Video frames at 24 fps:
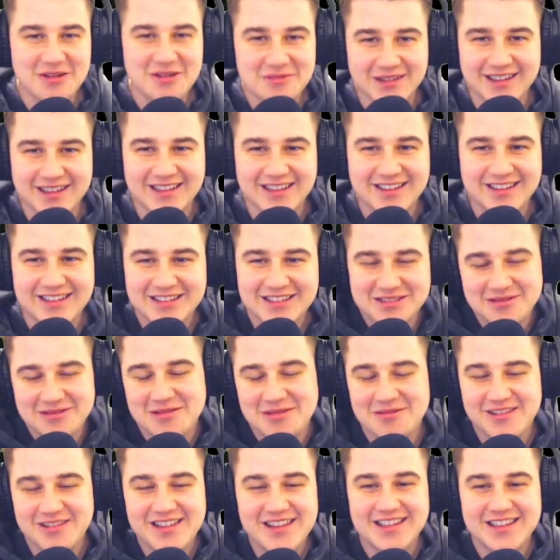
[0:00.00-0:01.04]
we? This is what
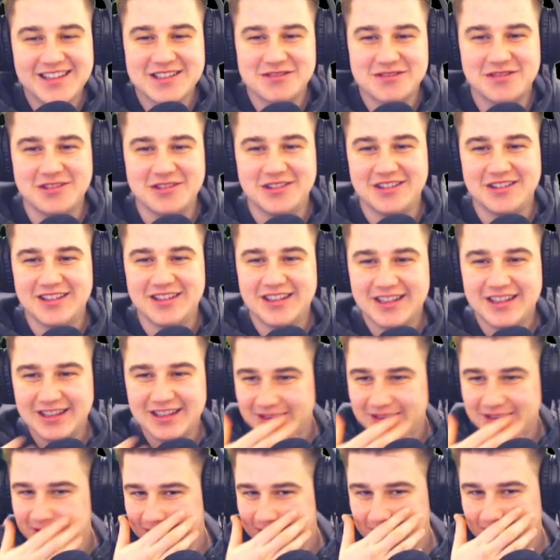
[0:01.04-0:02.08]
we're in this for.
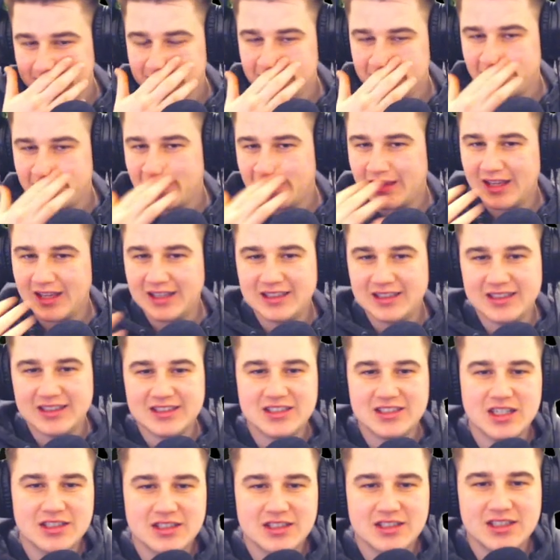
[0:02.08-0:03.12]
And
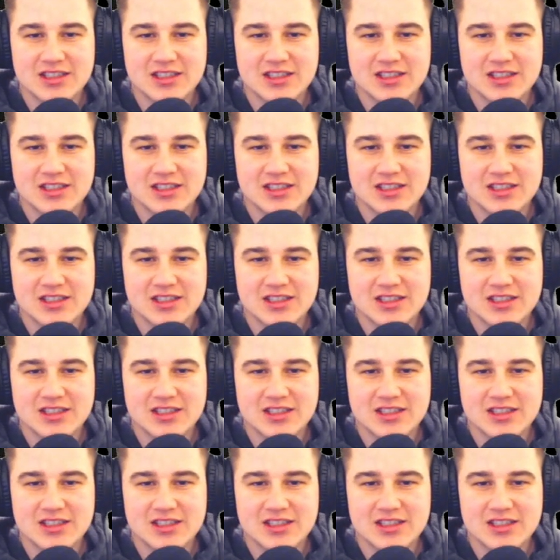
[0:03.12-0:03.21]
as you can